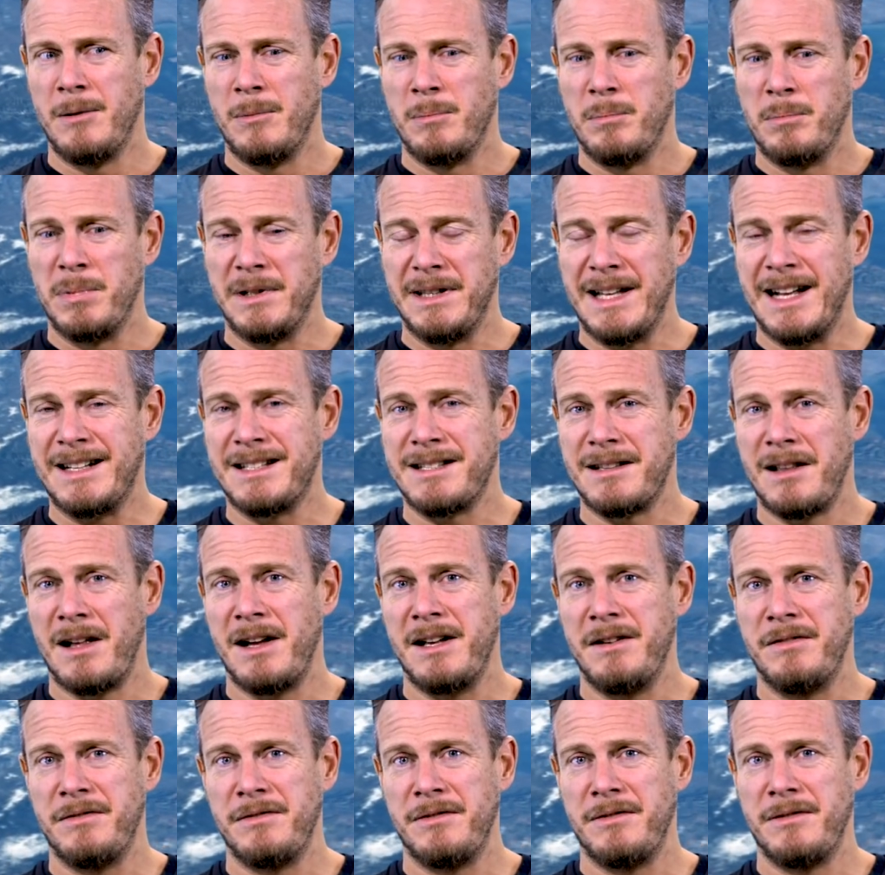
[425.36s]
But that's
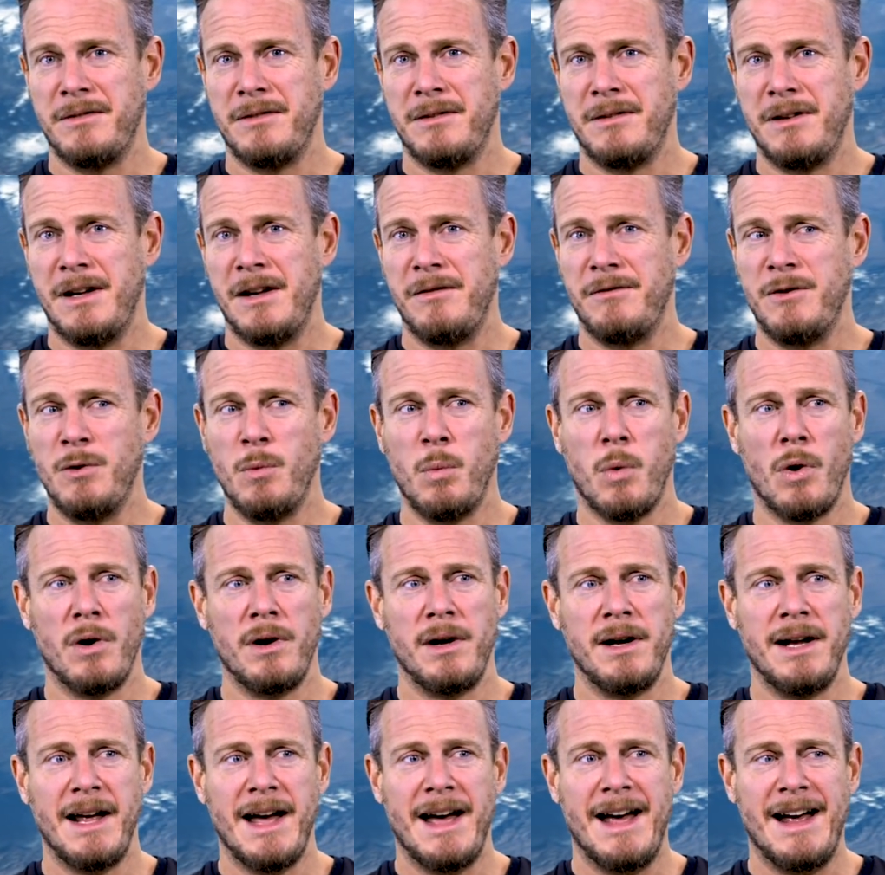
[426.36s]
life. If you want
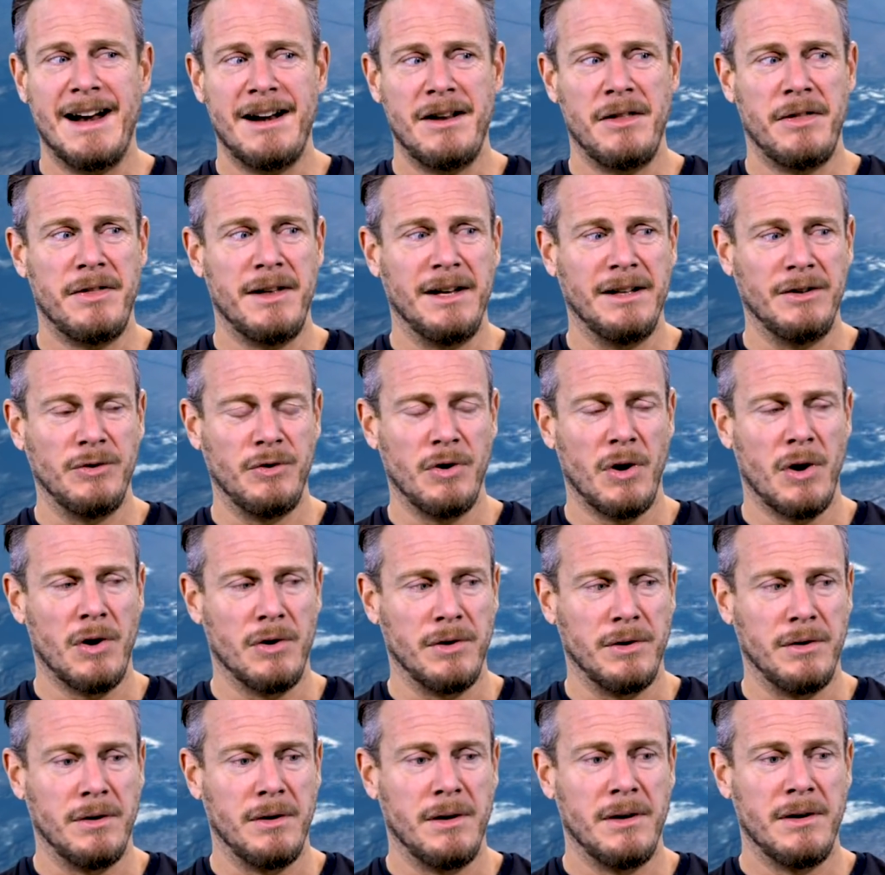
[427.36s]
to get anything
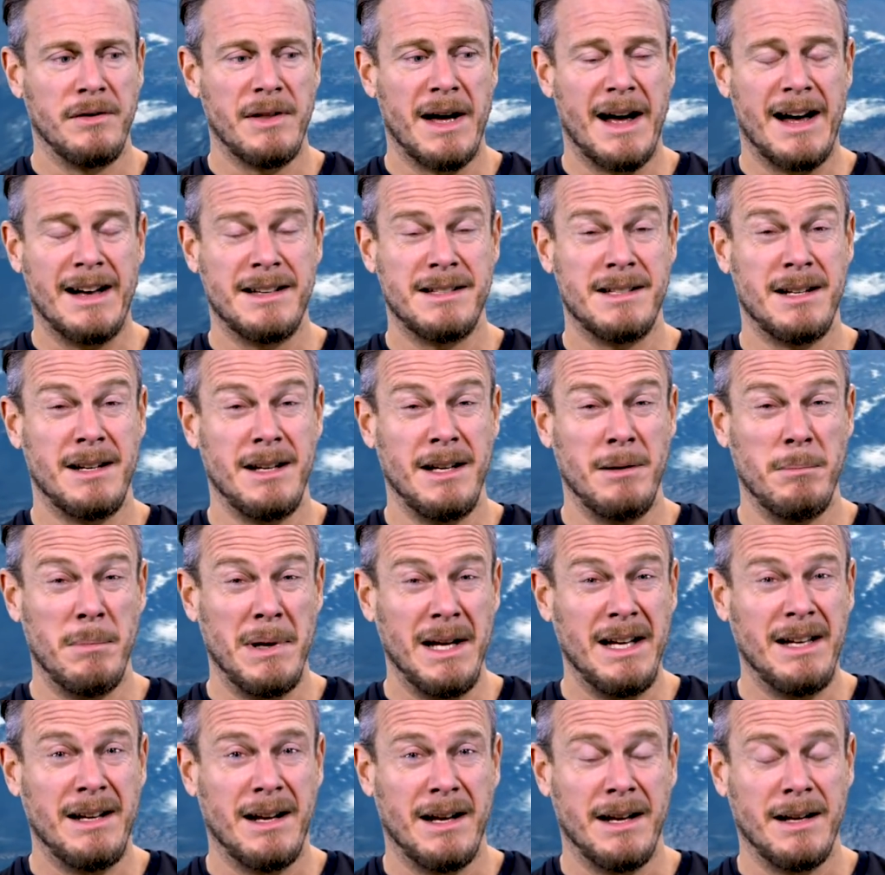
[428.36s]
done that has any
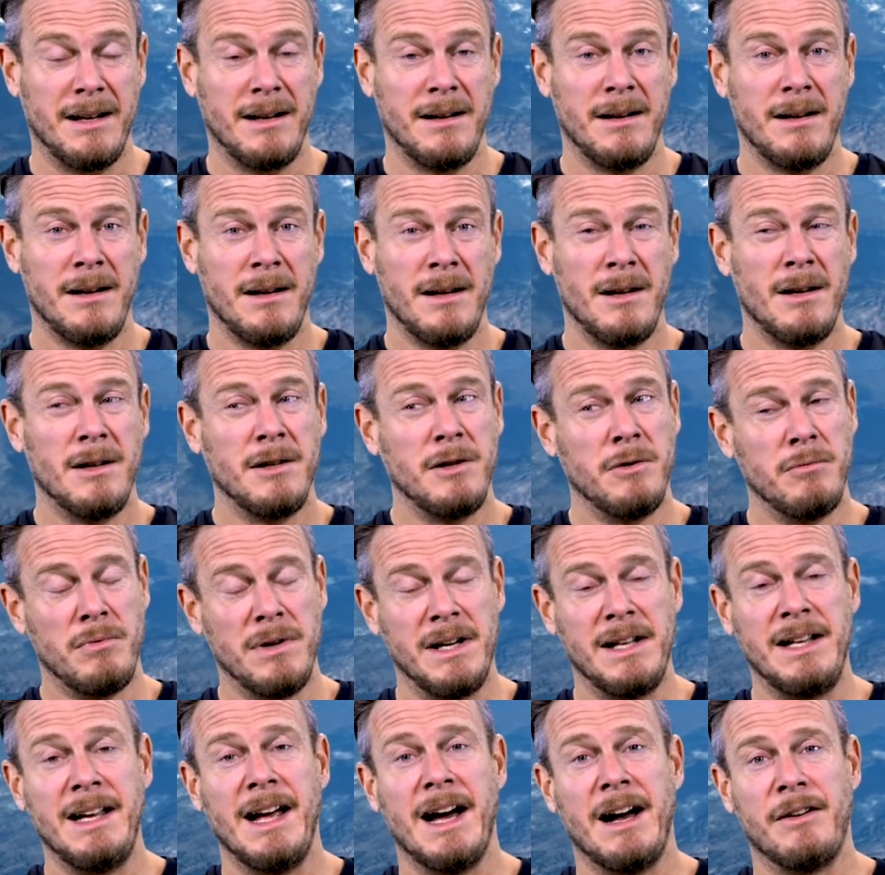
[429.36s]
meaning, you
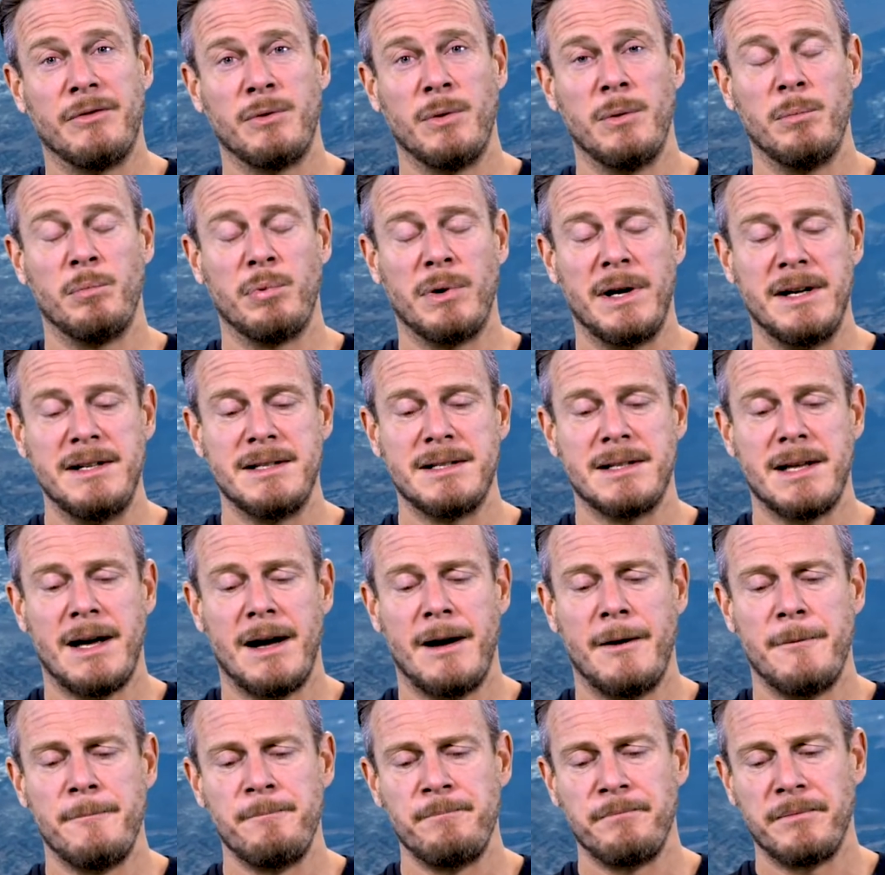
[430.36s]
really have to embrace
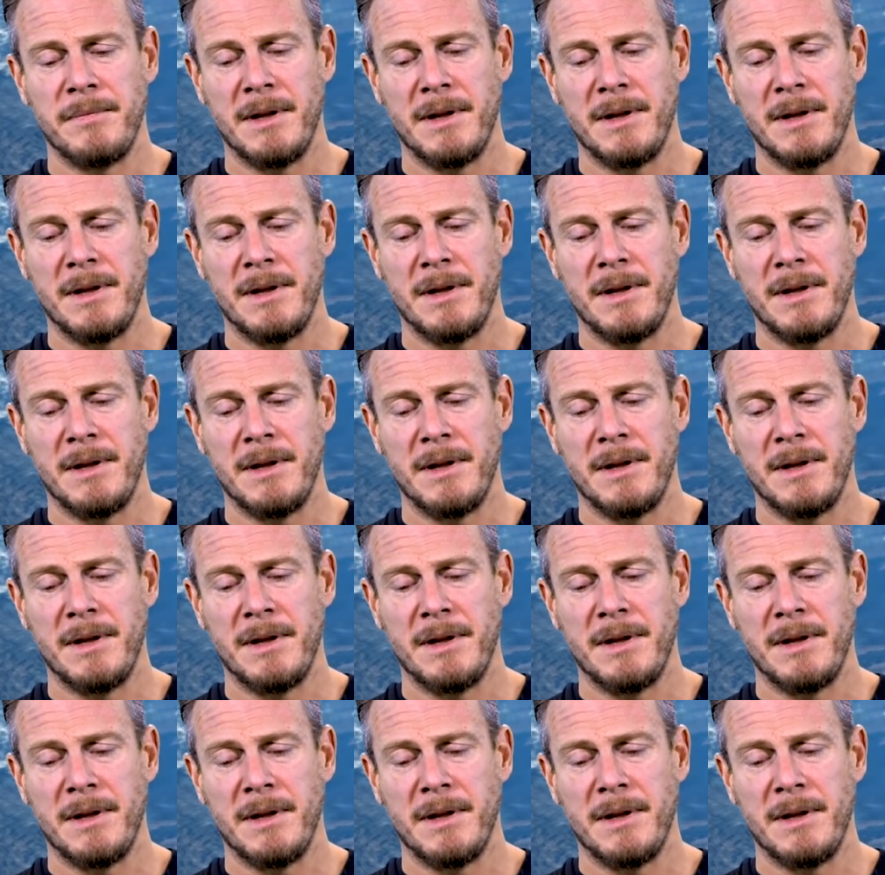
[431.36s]
that.